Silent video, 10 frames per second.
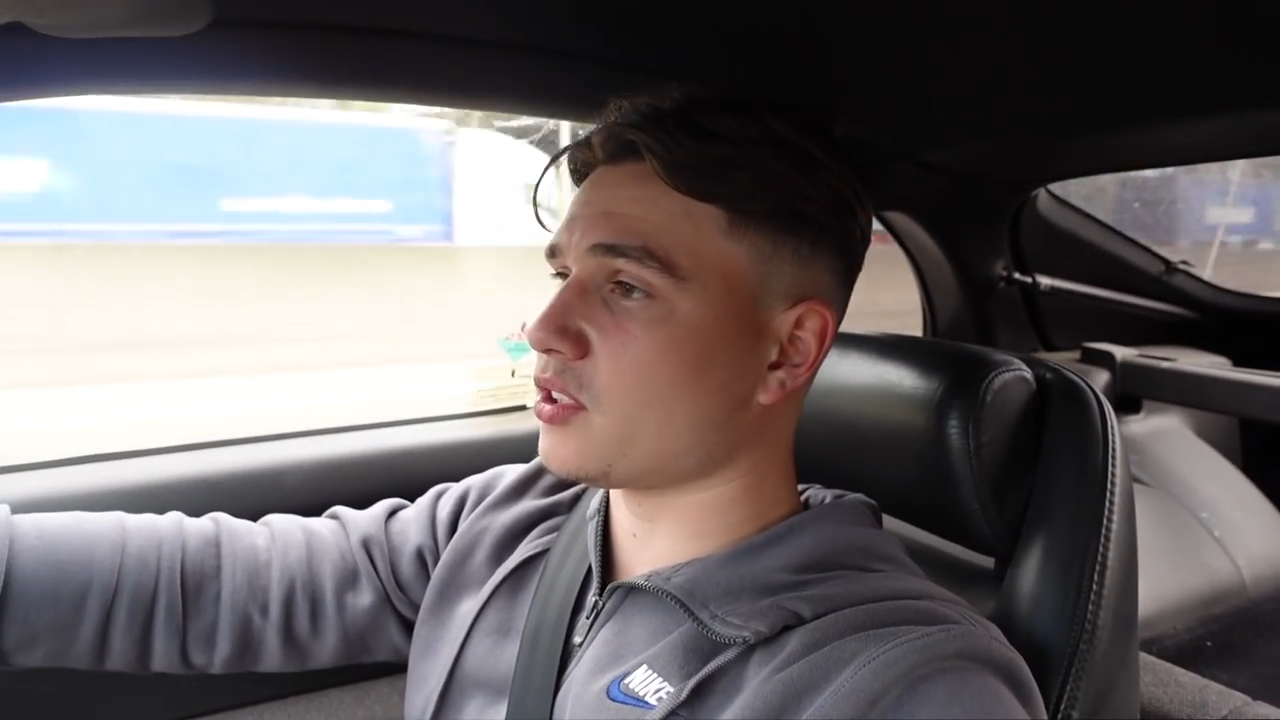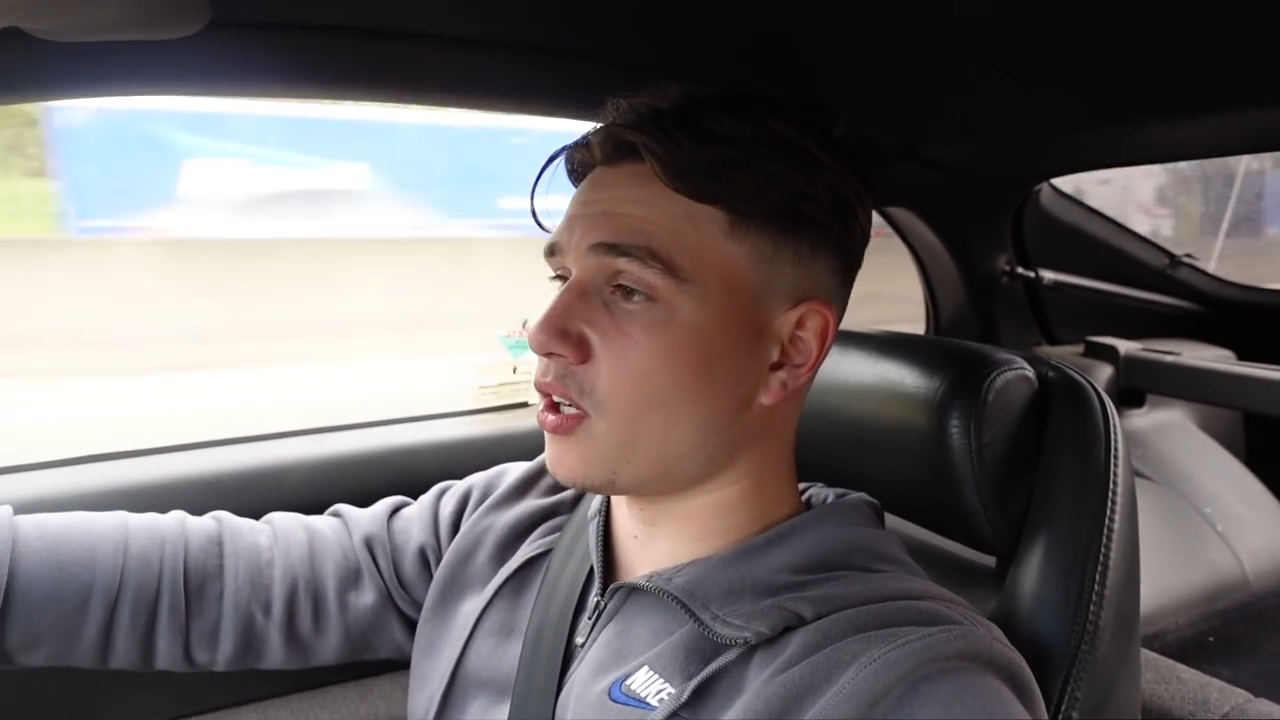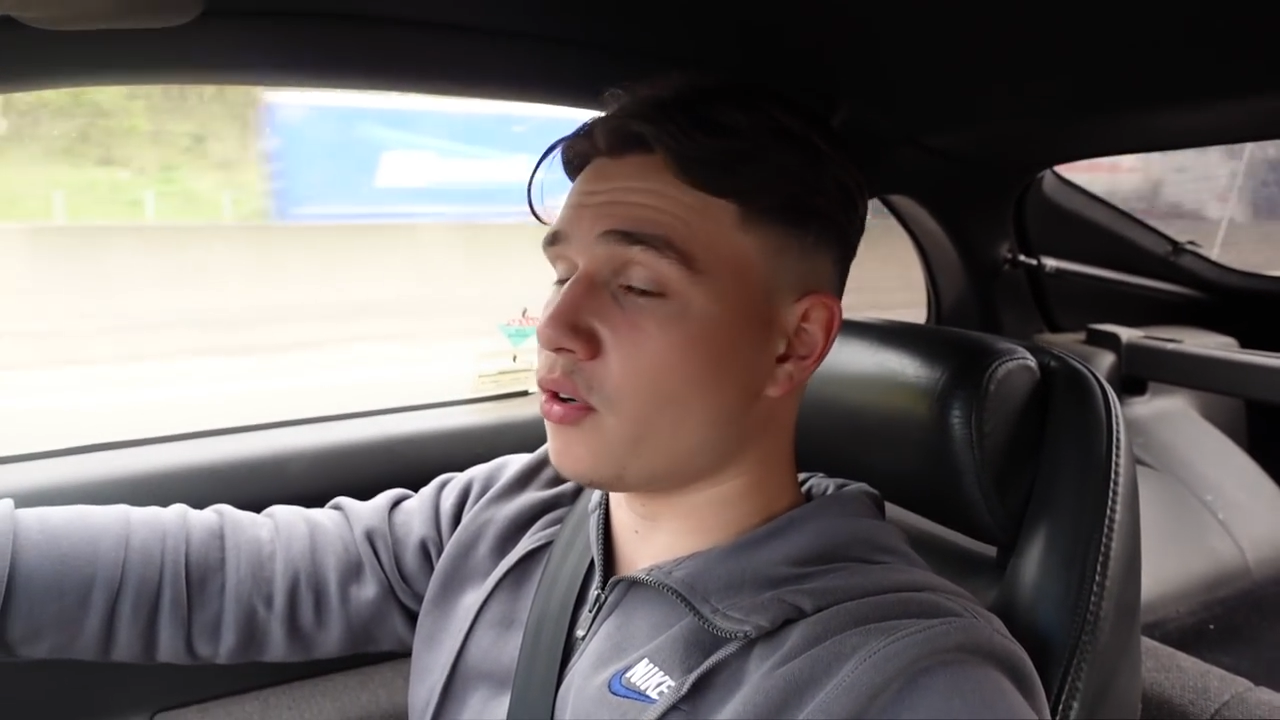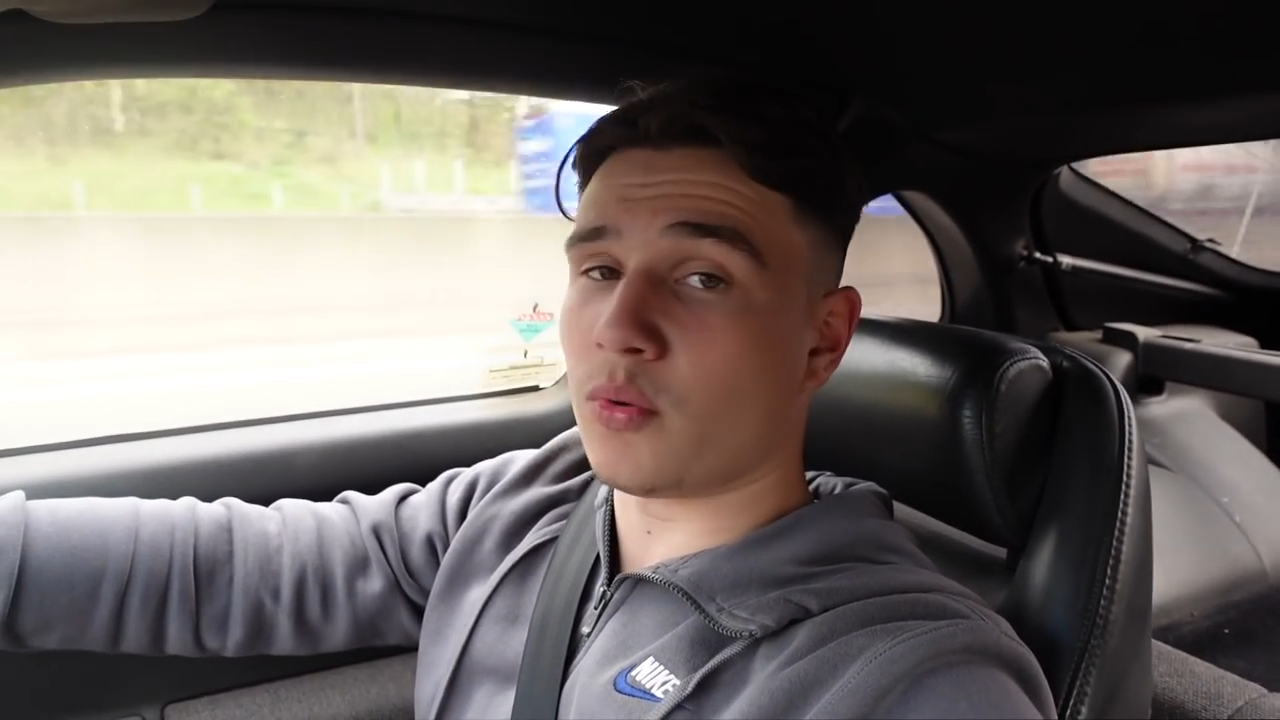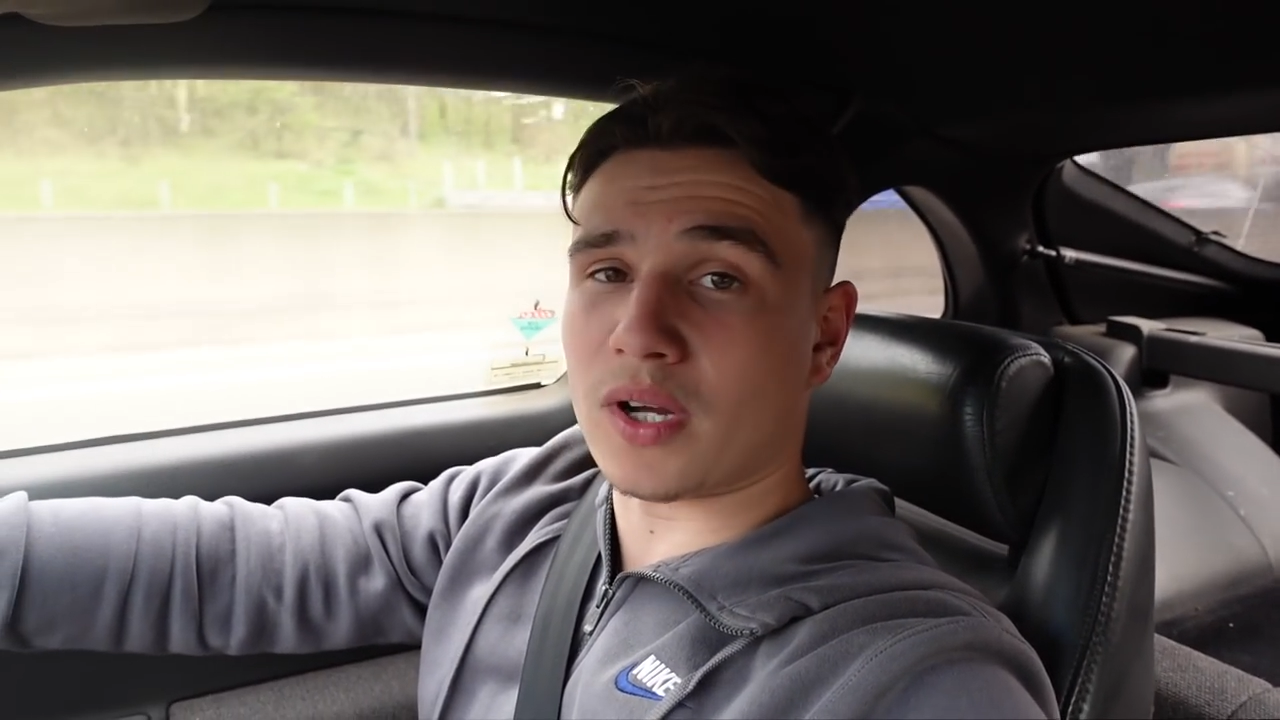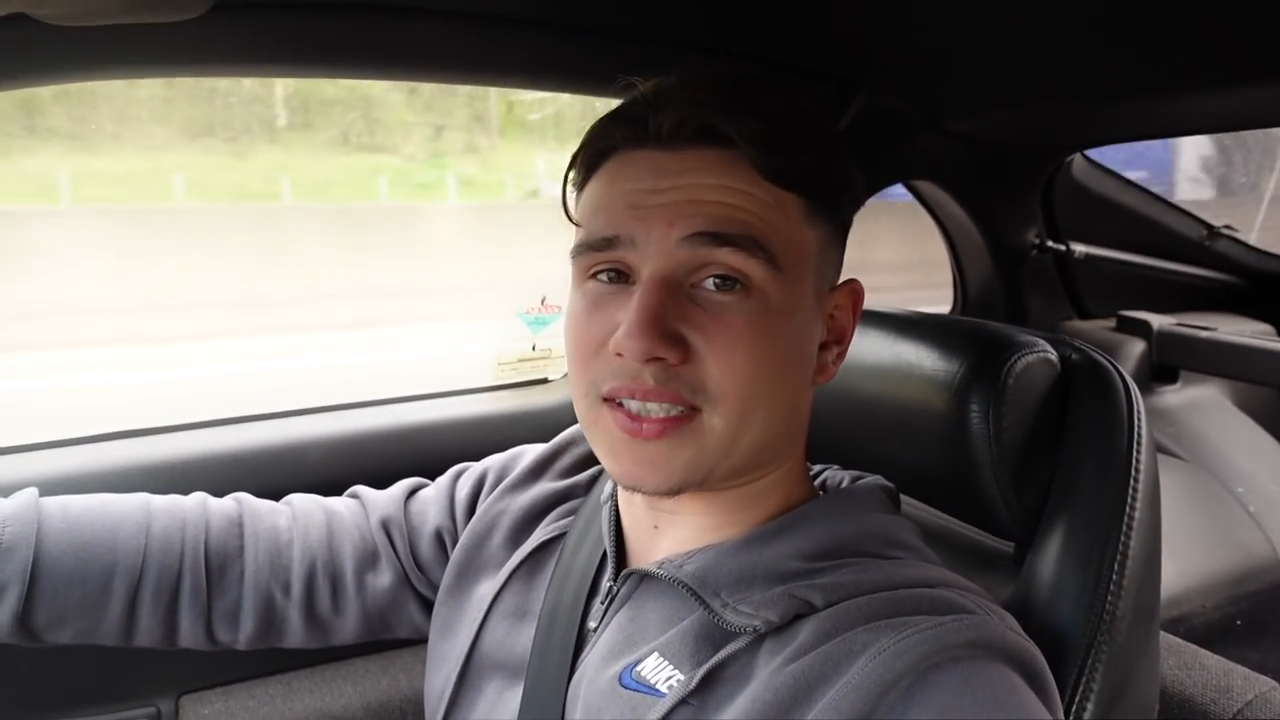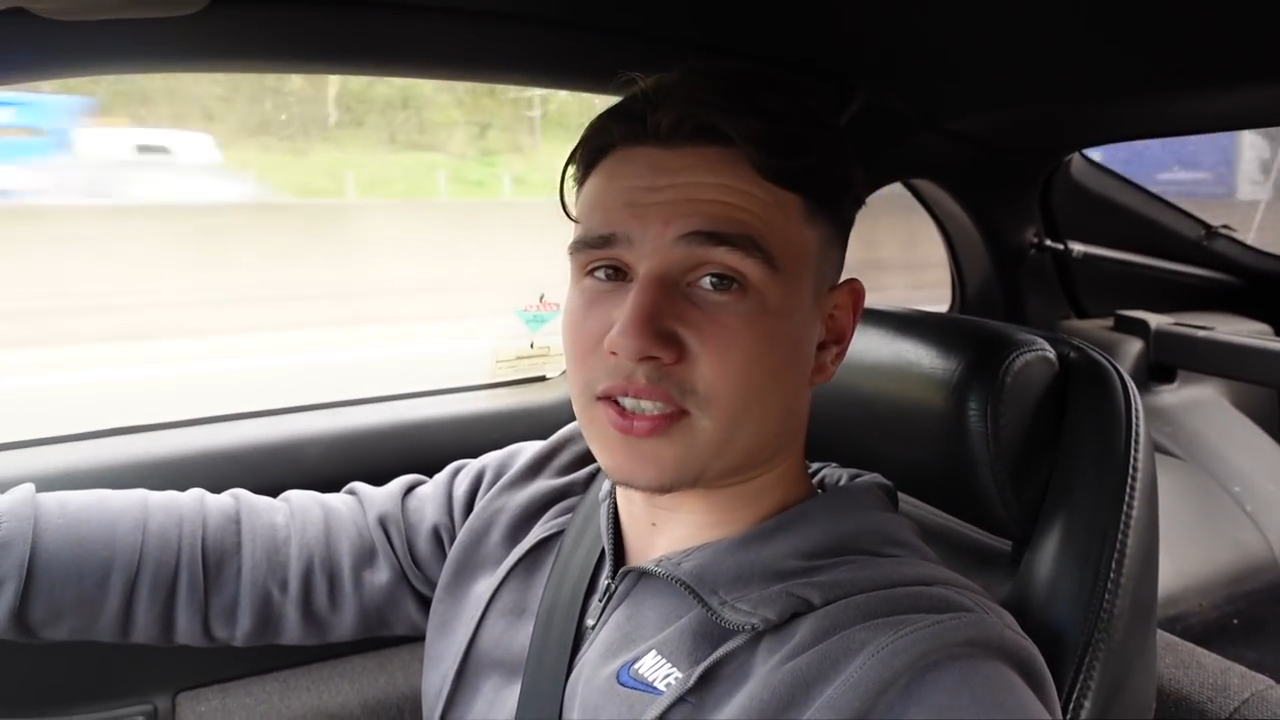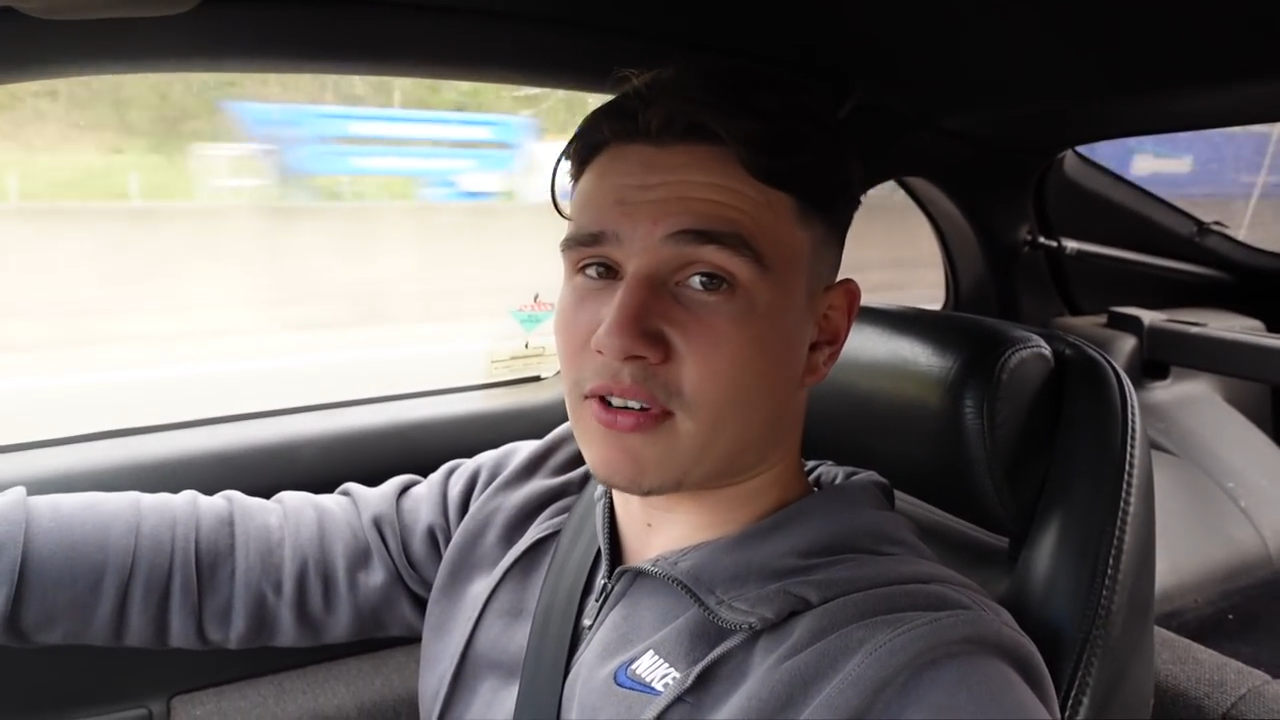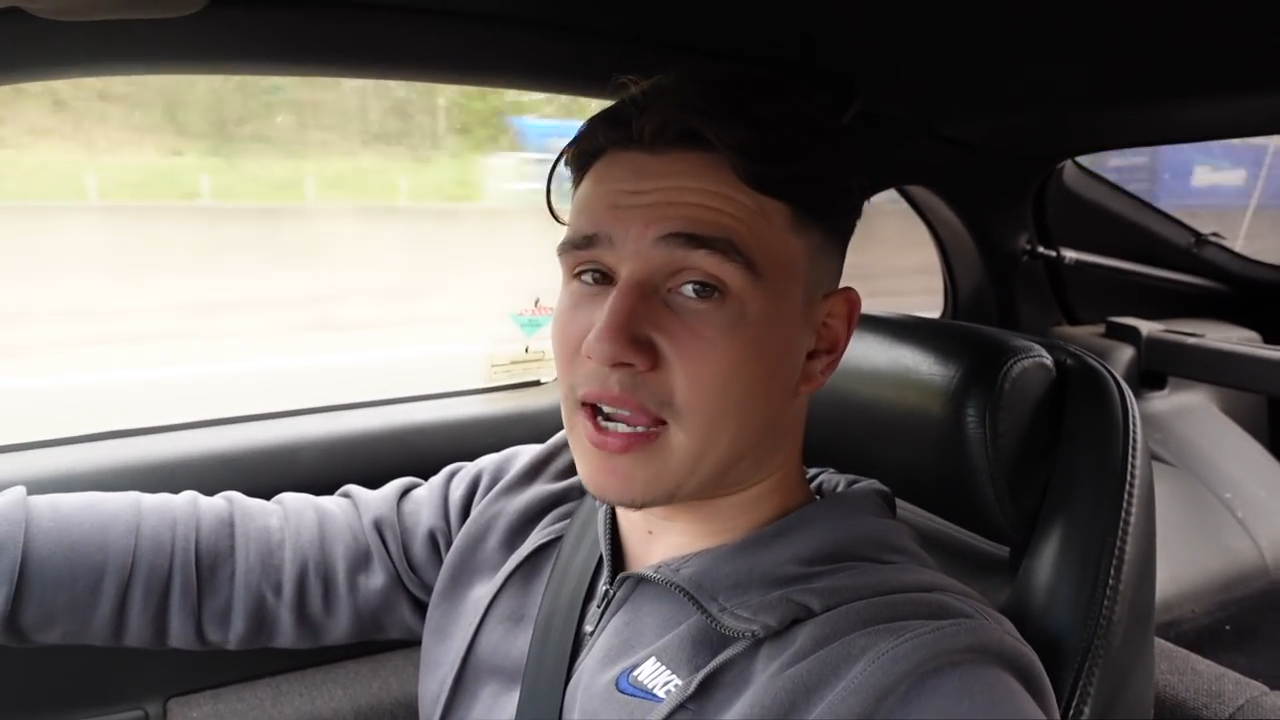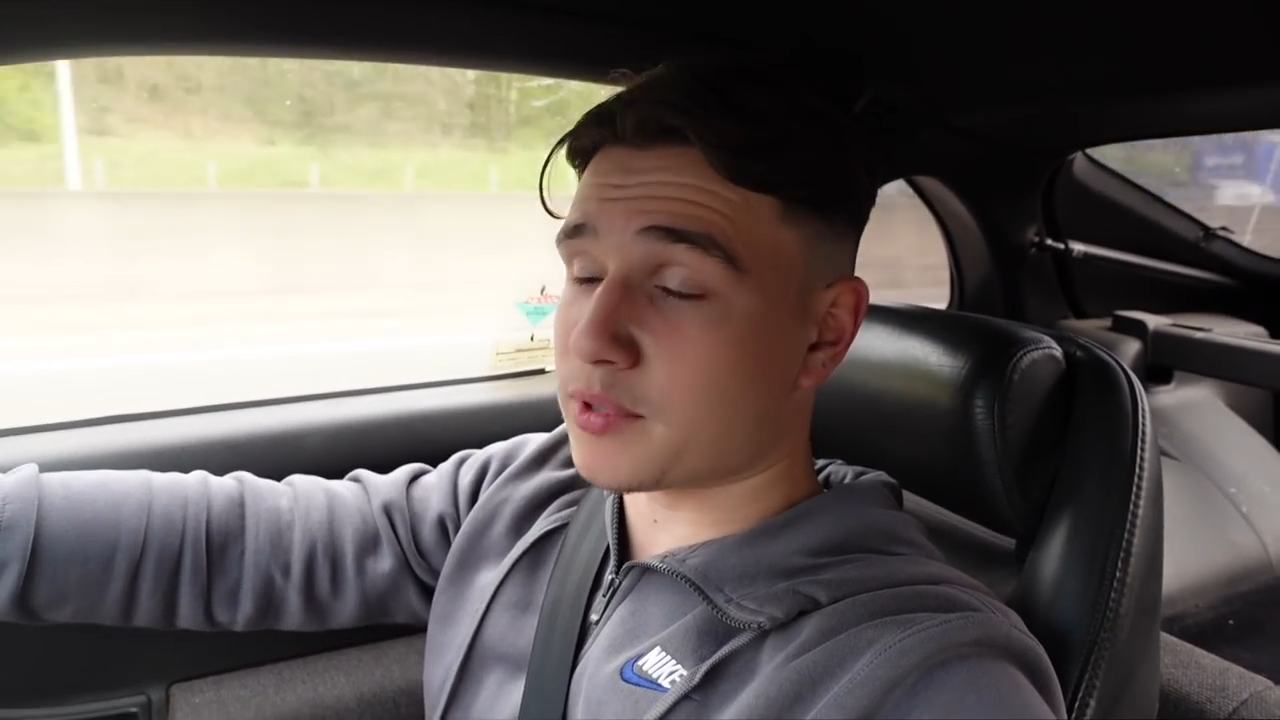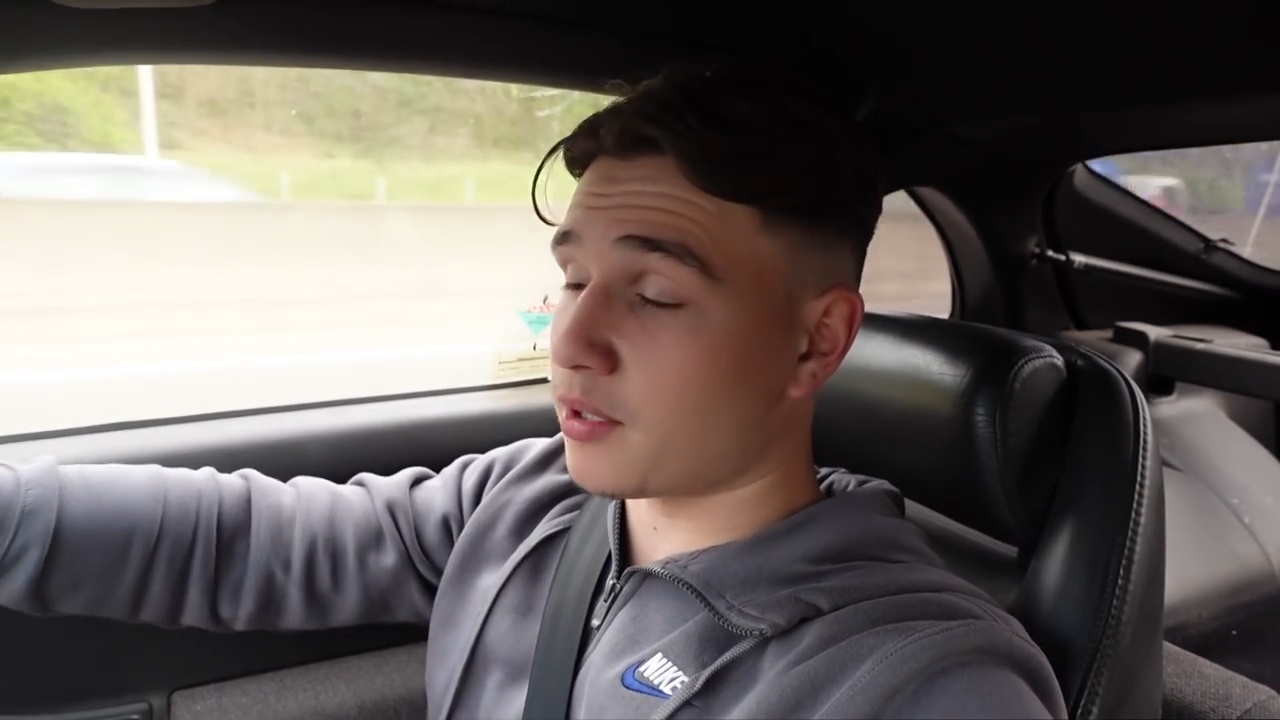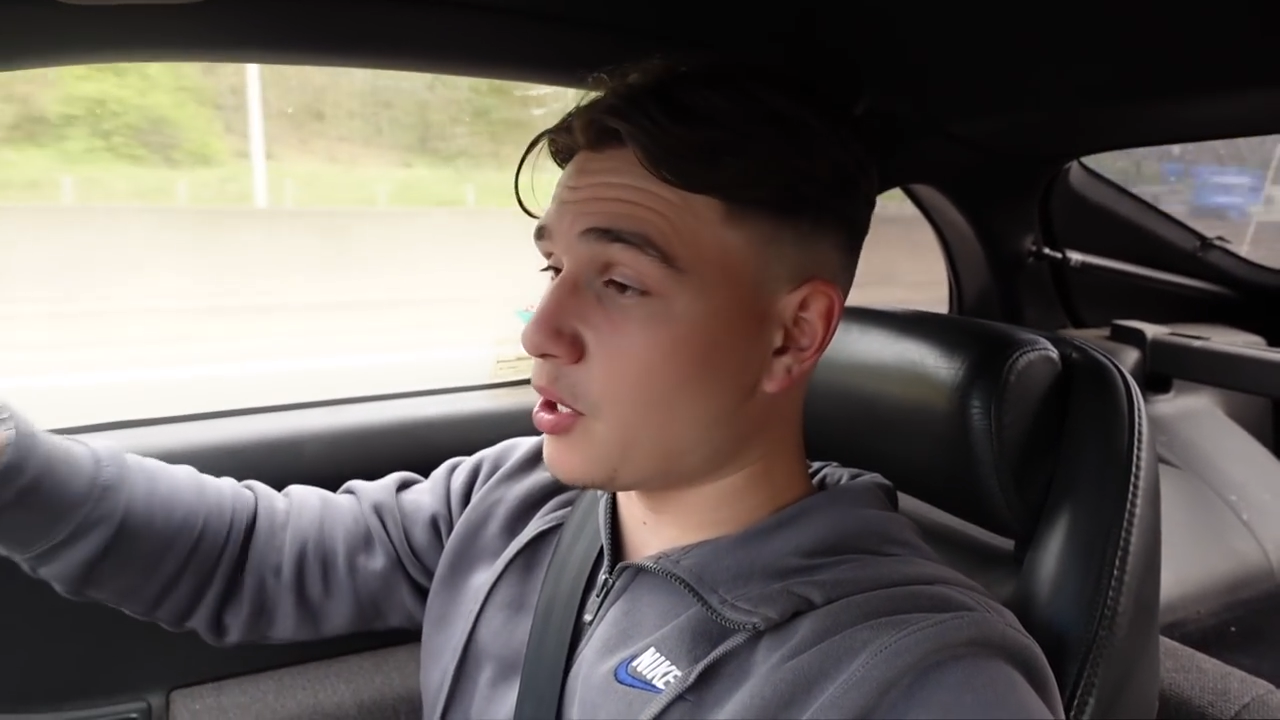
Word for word: So once it's wrapped,